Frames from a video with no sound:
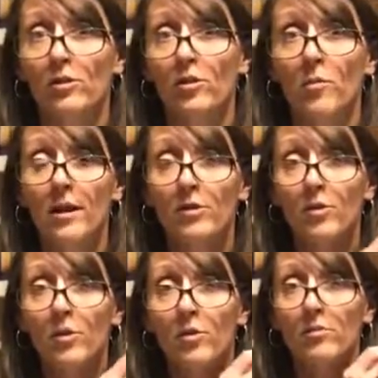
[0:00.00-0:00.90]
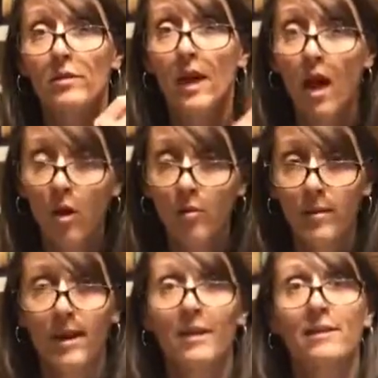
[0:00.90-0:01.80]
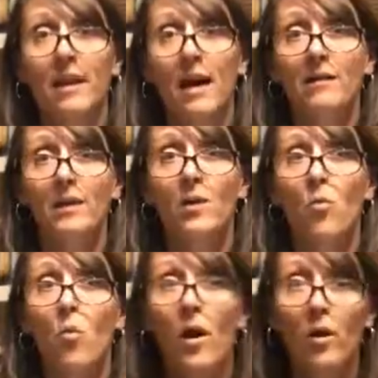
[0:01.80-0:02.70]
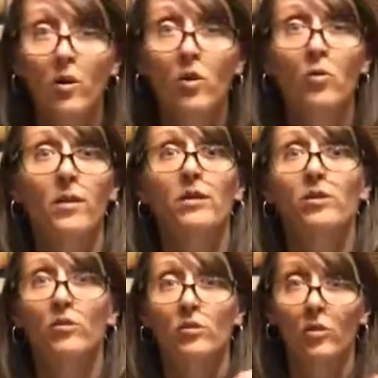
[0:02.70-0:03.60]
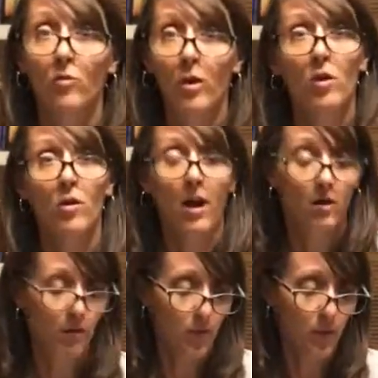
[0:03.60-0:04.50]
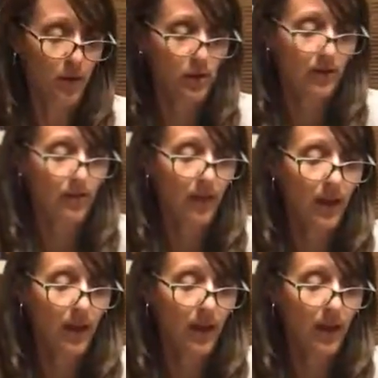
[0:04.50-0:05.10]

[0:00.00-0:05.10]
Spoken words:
So make sure you tell me exactly where you researched and where you got your information.